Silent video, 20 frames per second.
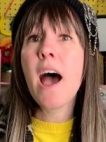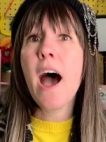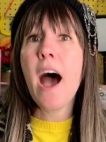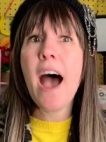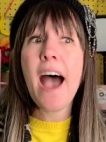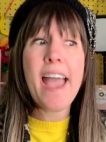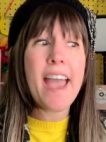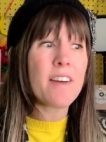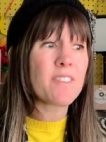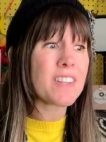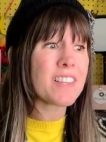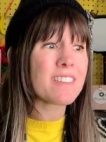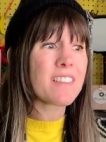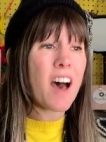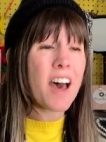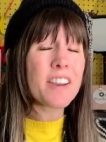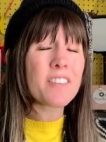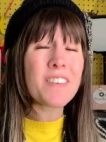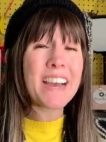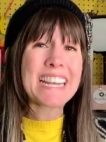I have a
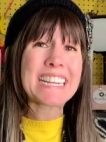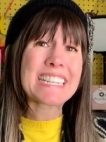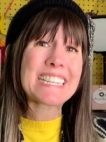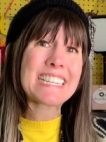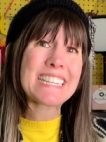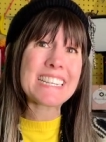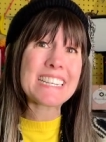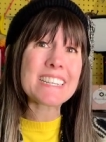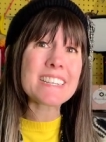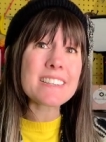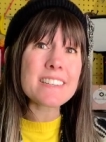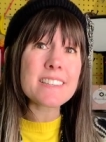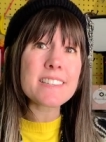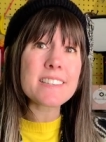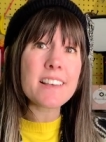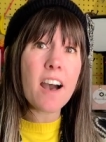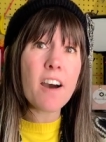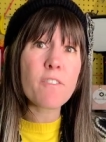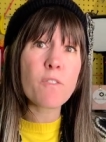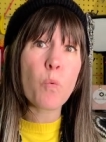lot of ideas
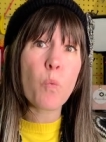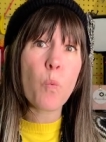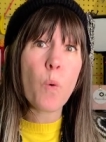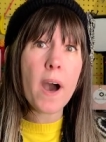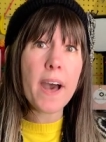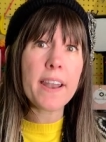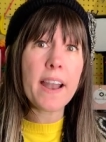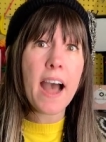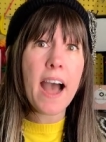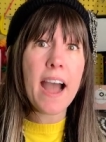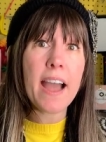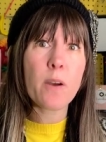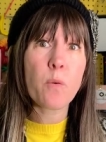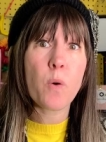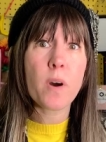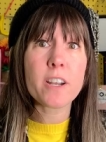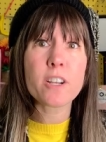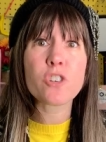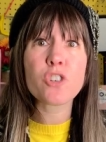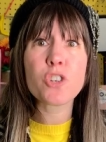of what I
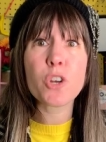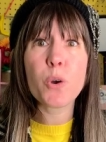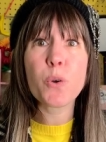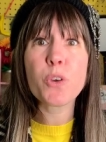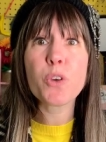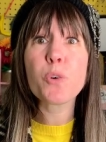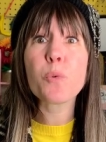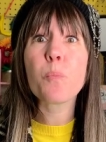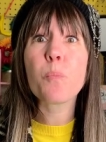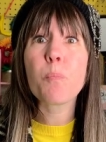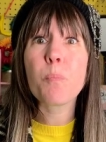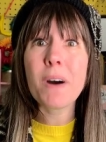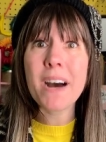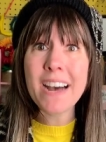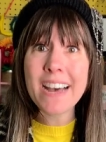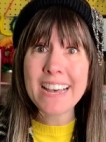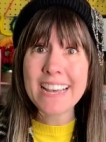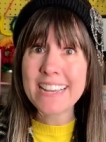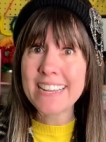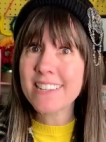want to show you,
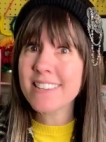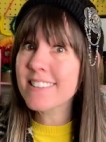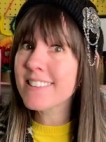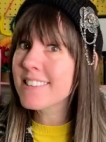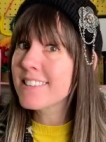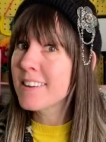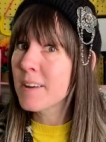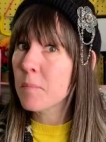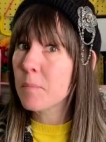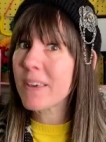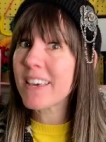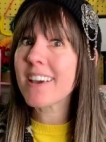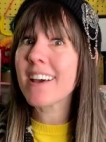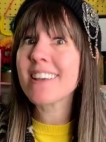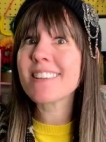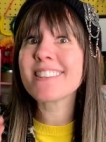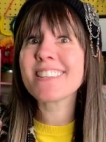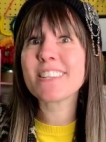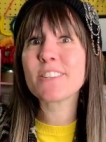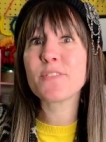but
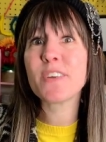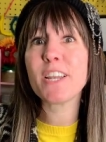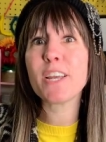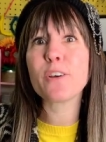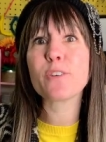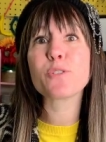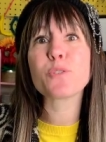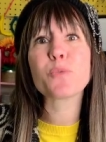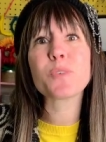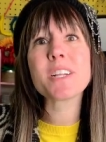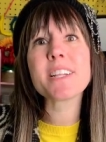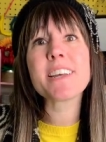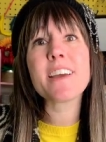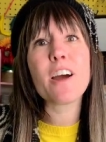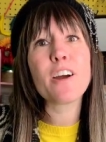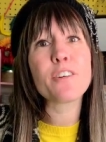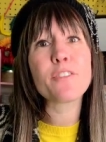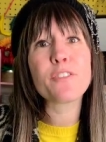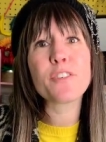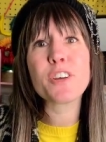because these videos really
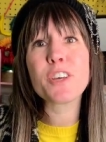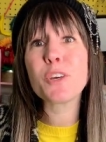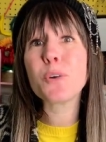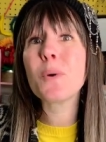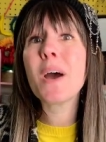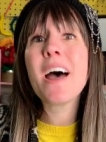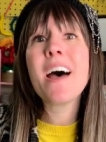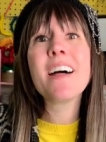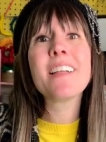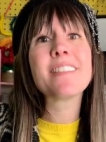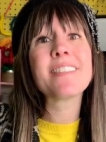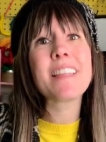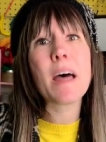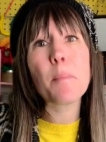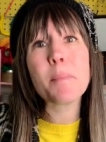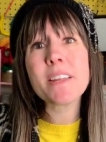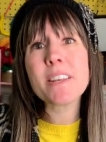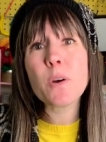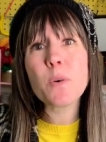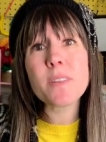are for you, let
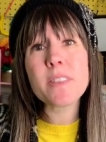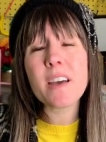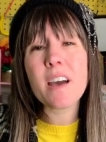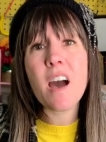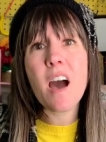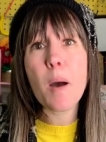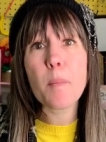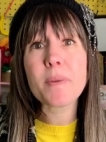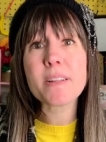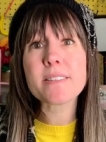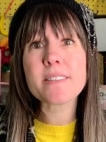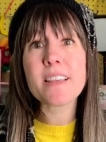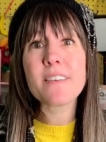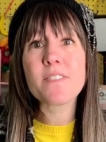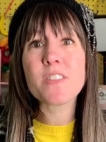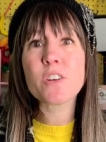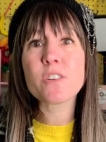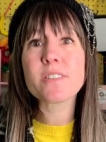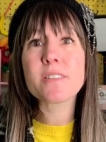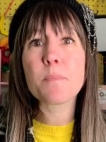me know in the comments
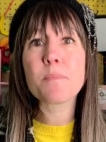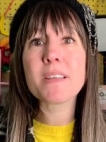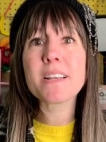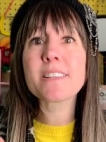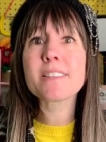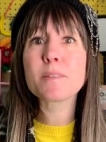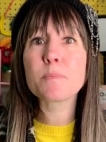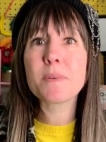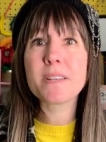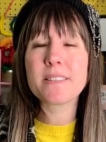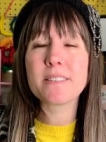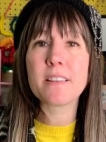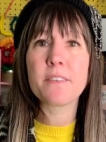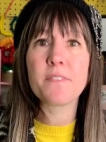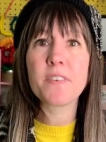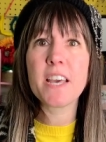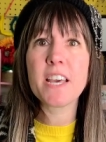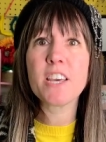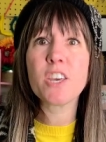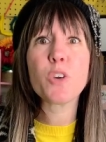if there's something
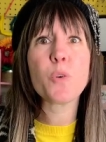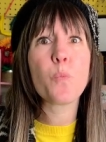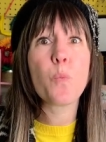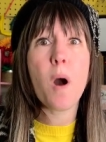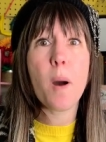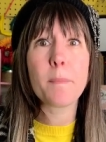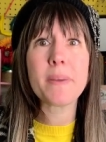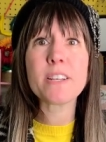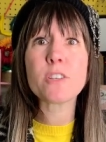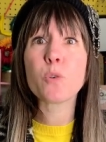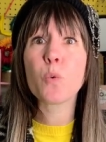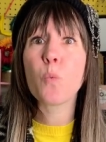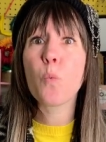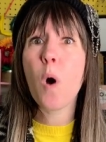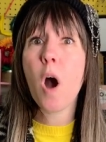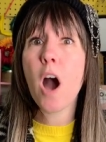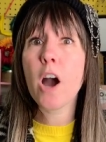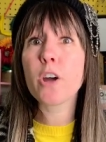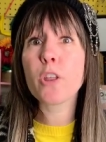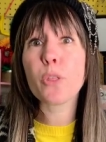specific you want me to
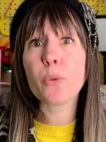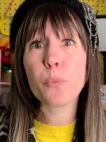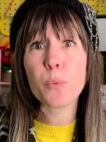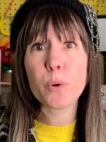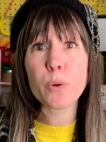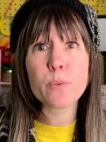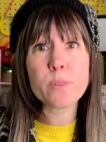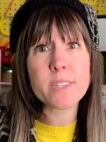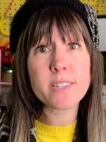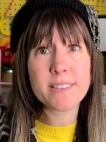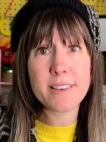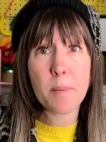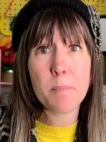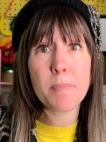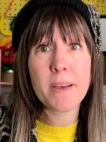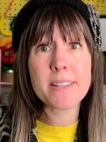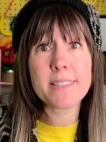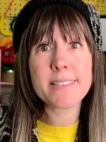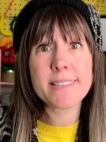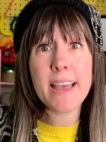walk through step
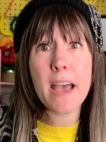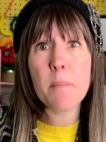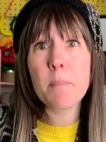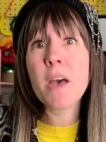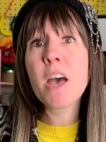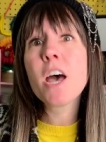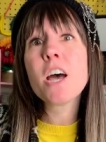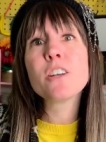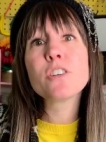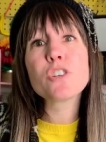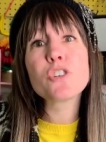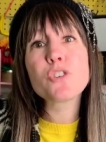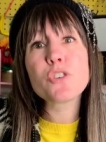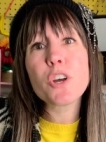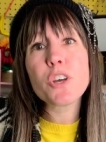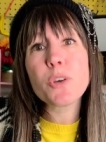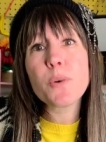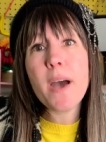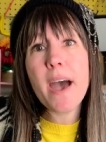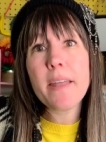by step to show
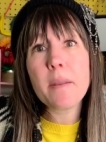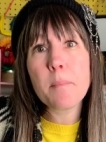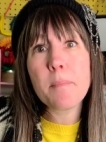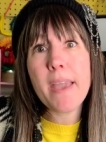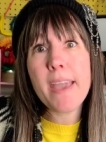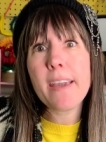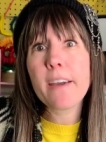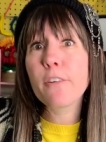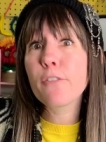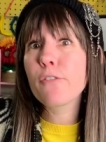you how to make